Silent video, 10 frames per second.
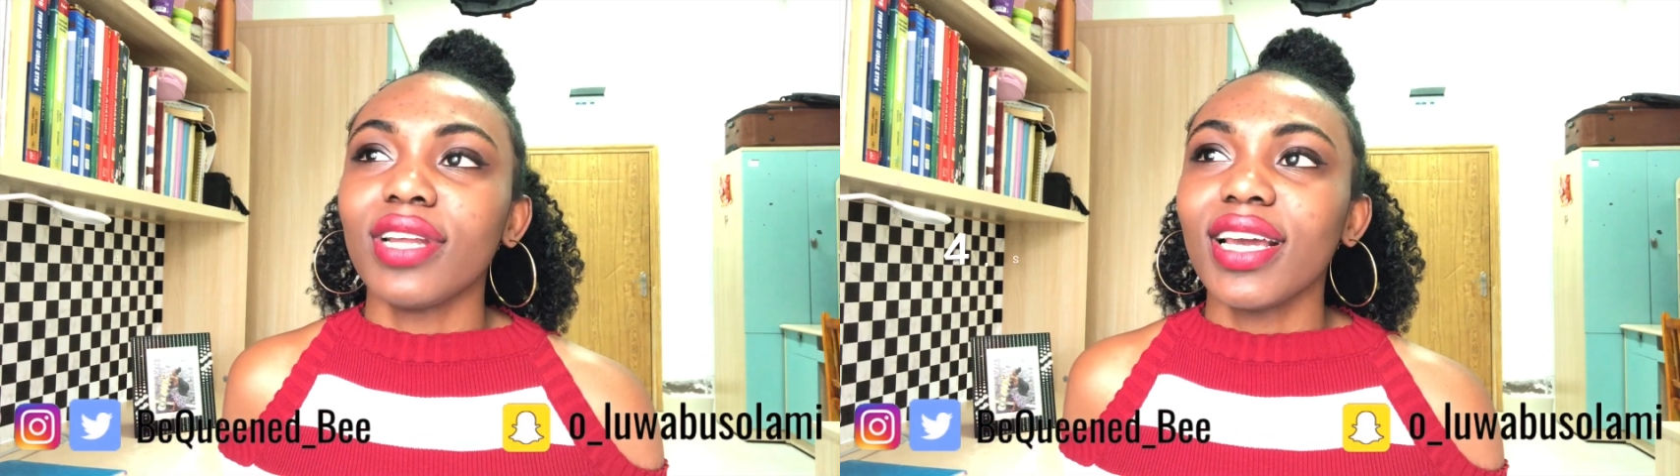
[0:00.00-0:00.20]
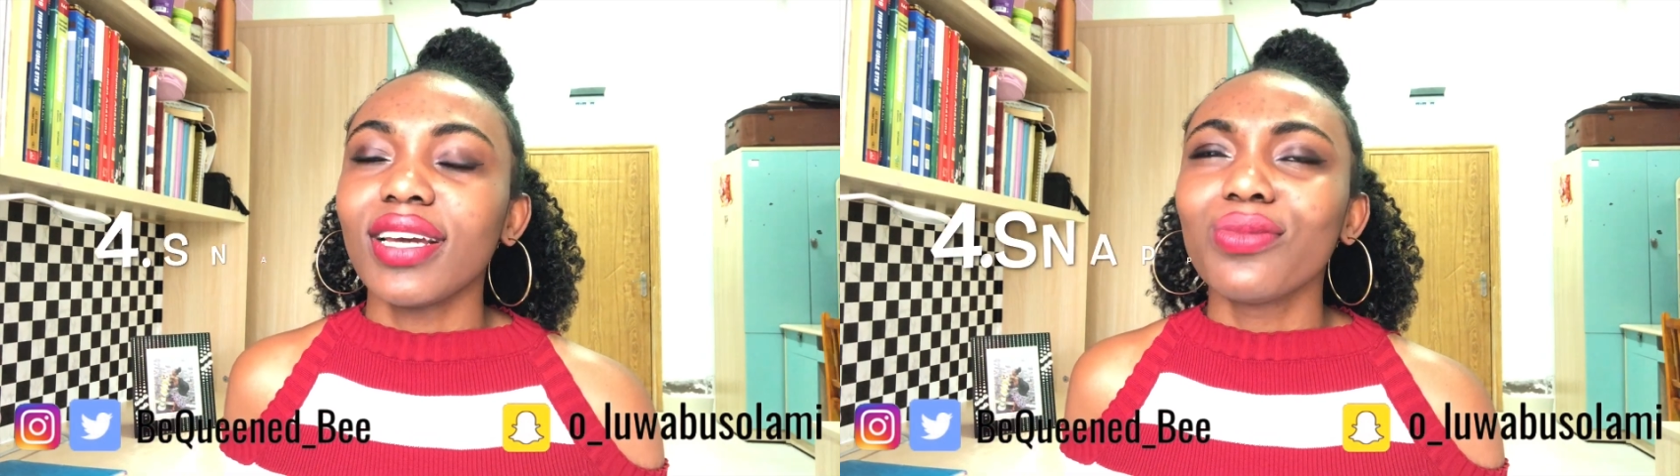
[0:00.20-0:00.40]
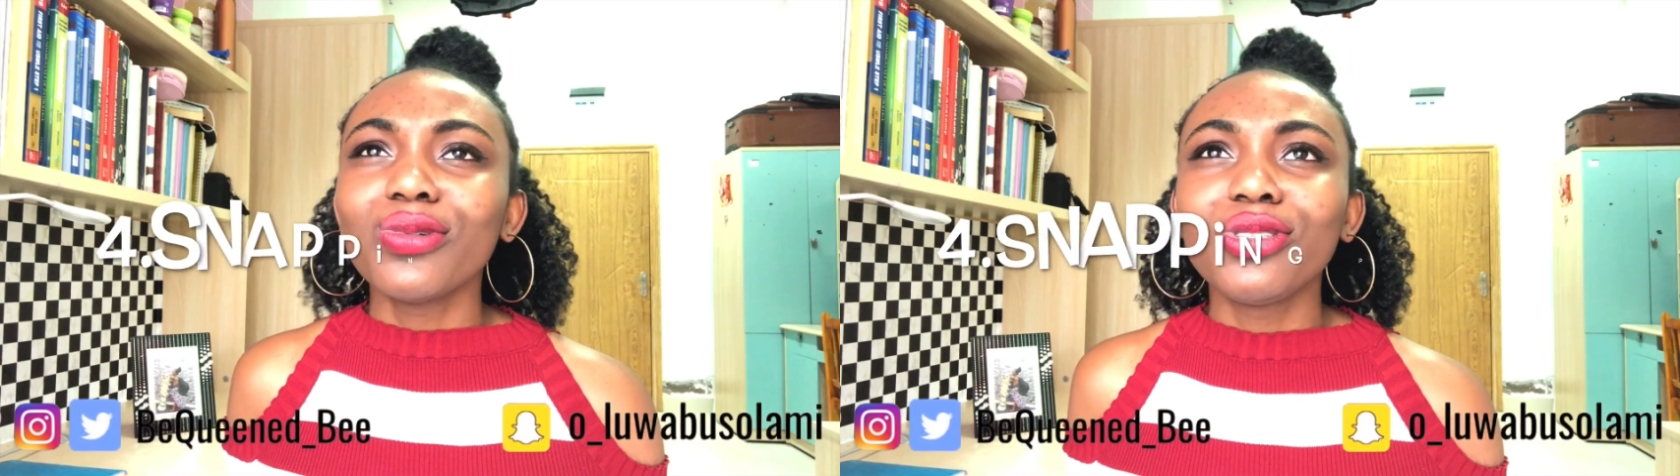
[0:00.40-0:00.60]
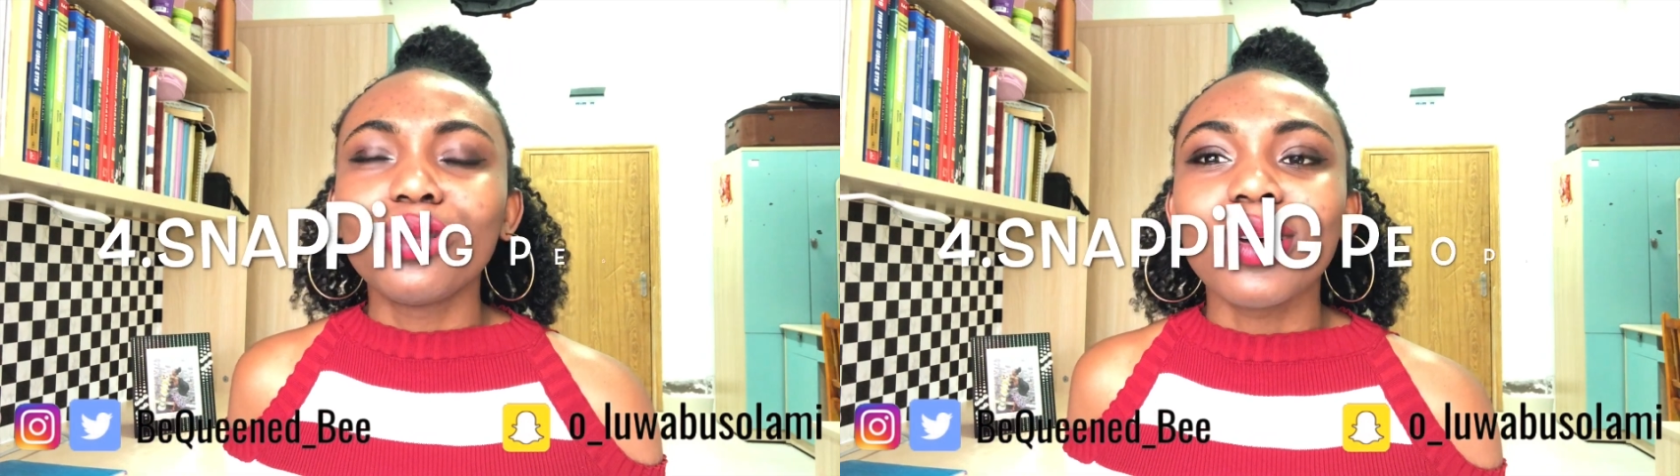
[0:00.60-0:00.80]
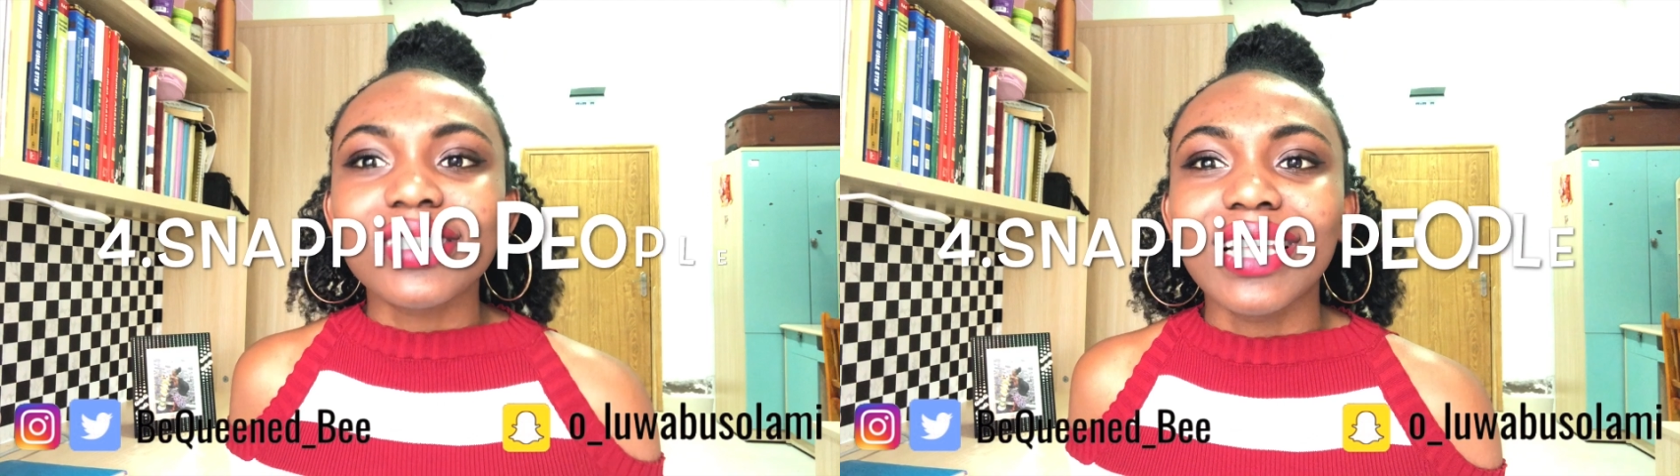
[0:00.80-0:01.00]
Like, who
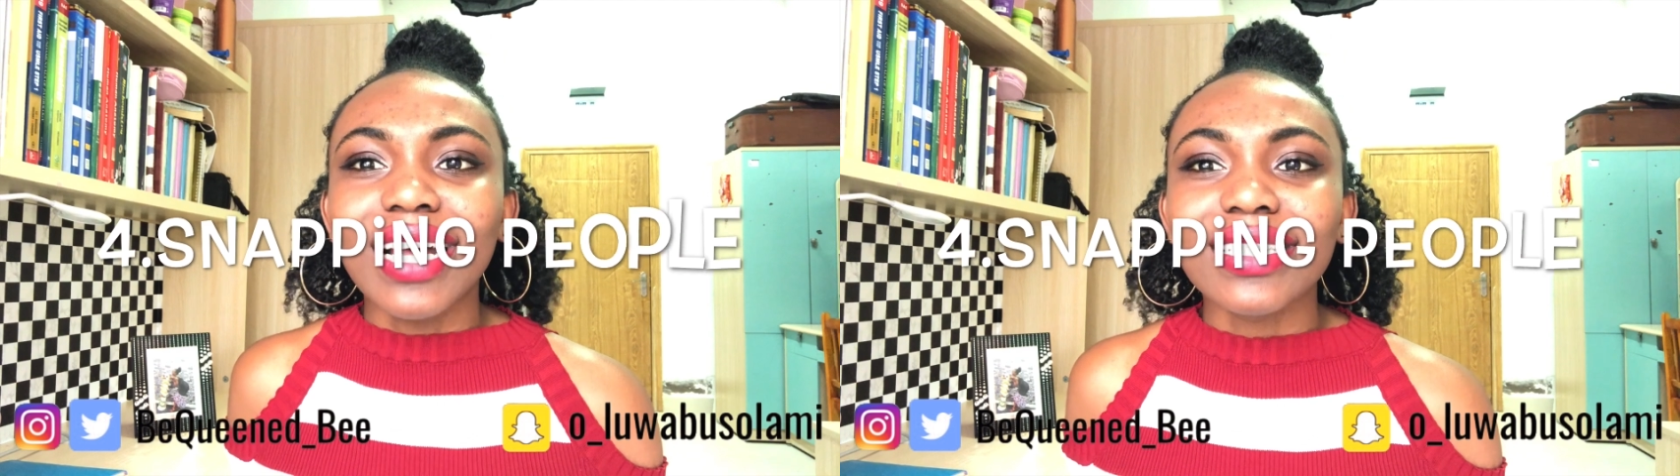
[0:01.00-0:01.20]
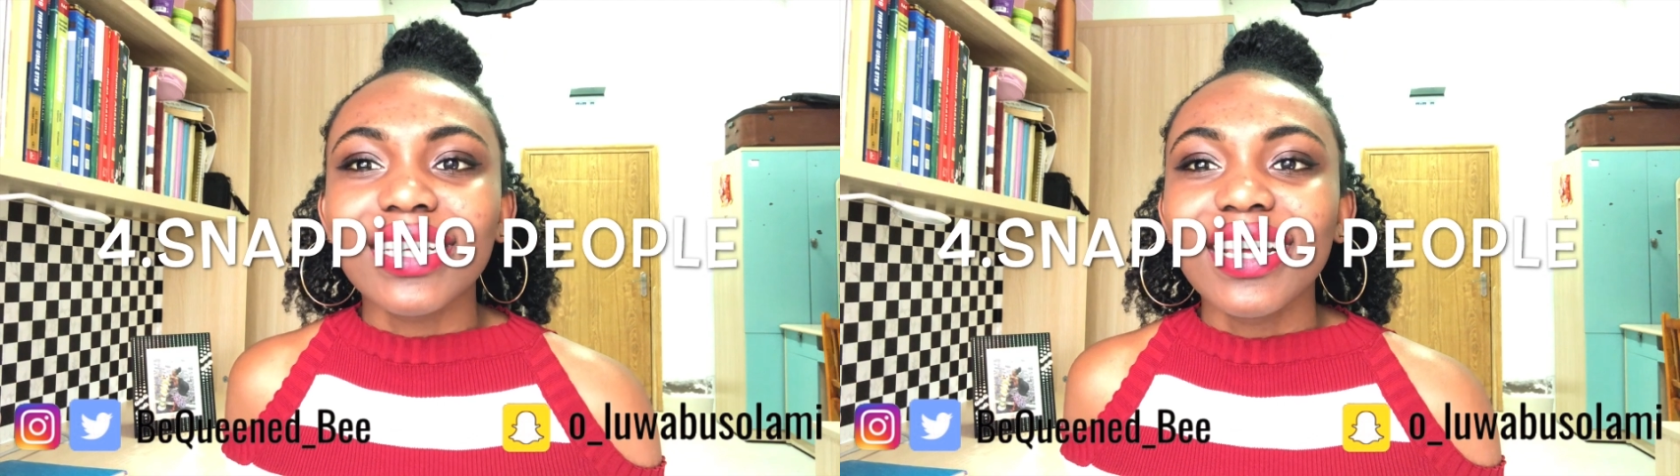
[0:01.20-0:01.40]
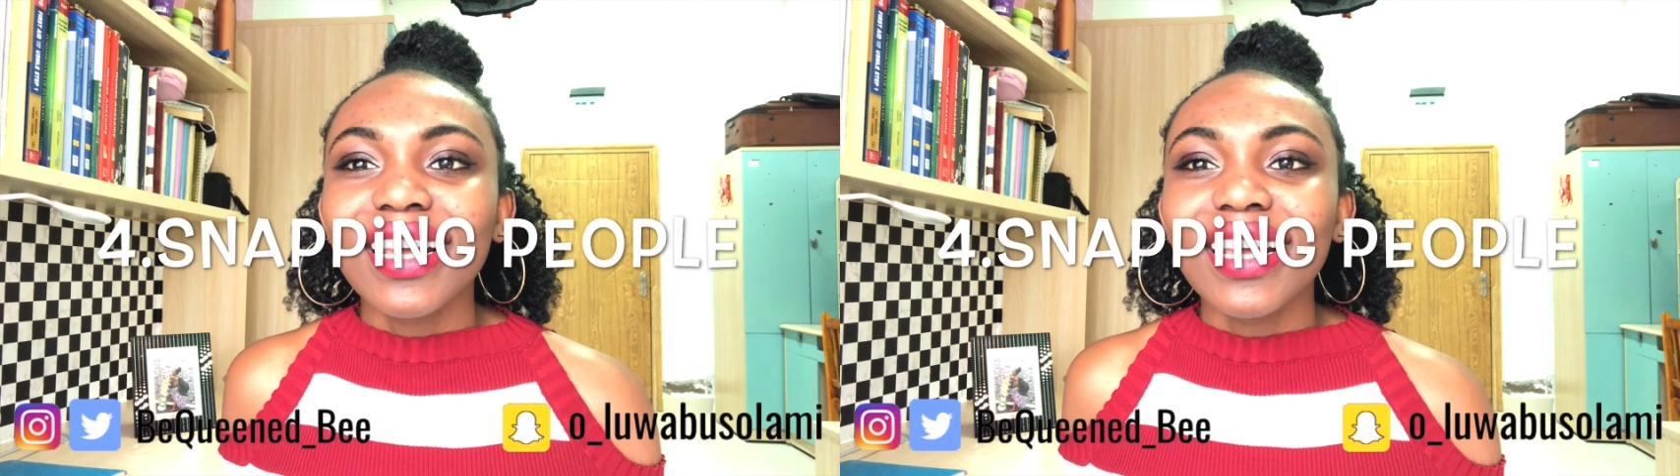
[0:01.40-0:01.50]
does that?